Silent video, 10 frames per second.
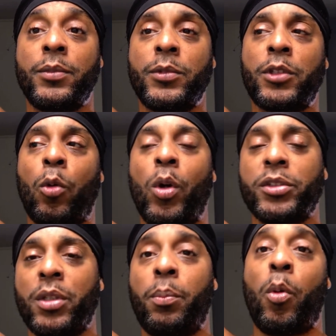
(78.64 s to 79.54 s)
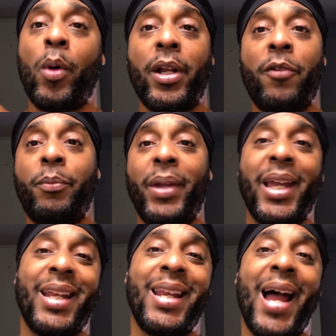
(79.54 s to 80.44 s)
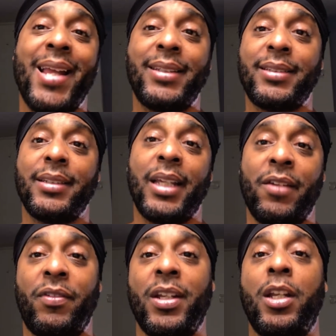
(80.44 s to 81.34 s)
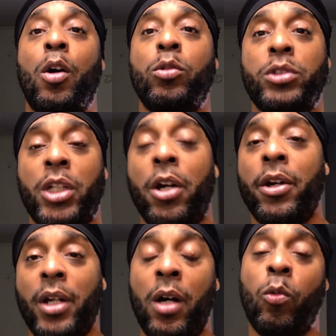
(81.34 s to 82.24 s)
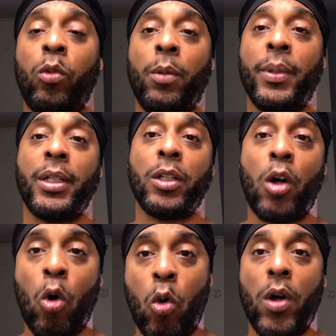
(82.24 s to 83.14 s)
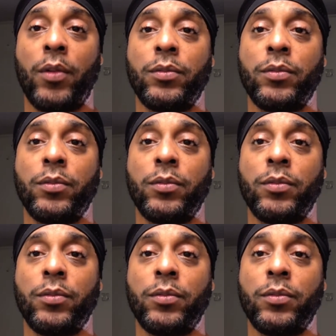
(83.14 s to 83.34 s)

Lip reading: So what's the point of being nice if it don't turn a woman on?